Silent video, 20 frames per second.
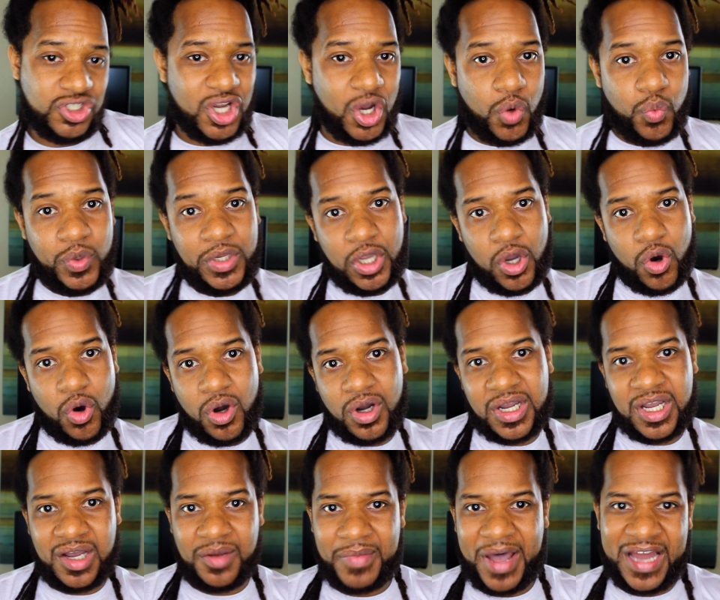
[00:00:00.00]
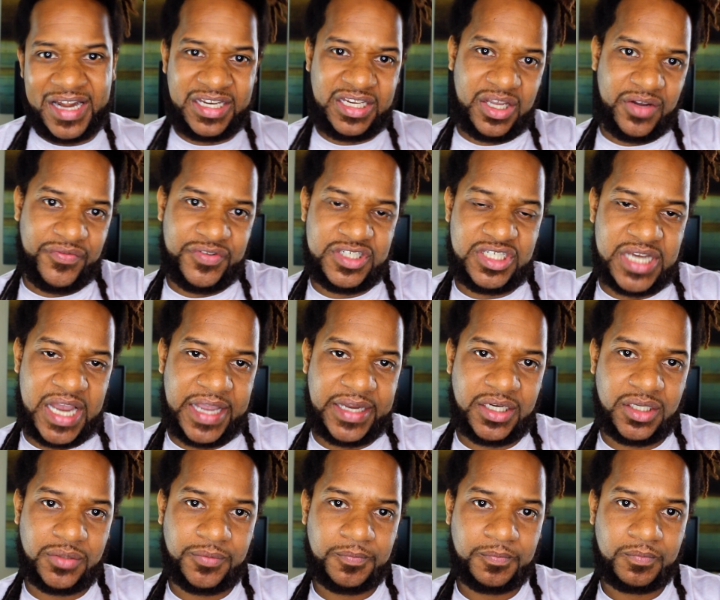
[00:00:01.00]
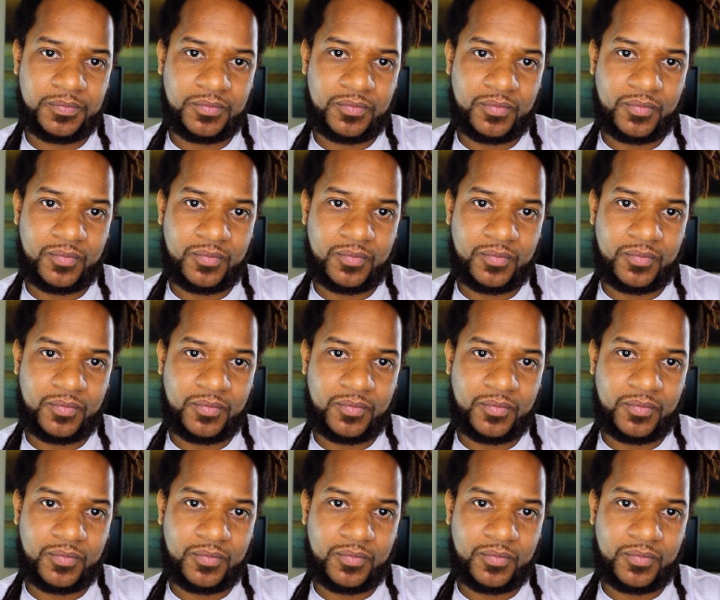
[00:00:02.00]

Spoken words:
Don't we all come out of your vagina?